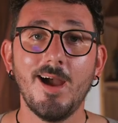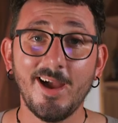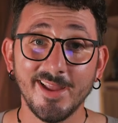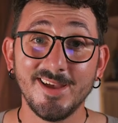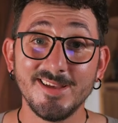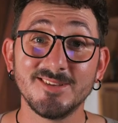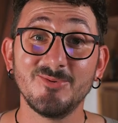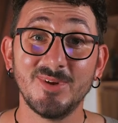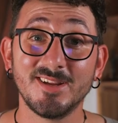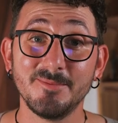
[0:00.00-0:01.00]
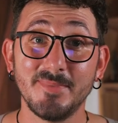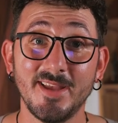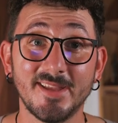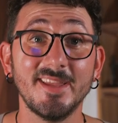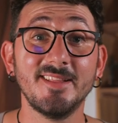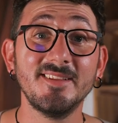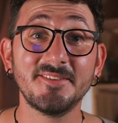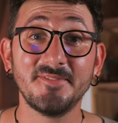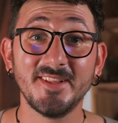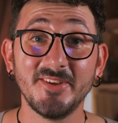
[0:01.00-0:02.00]
Hi guys and welcome back. In
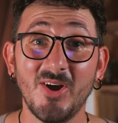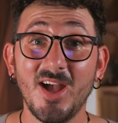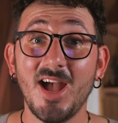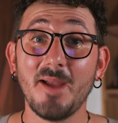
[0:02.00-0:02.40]
this video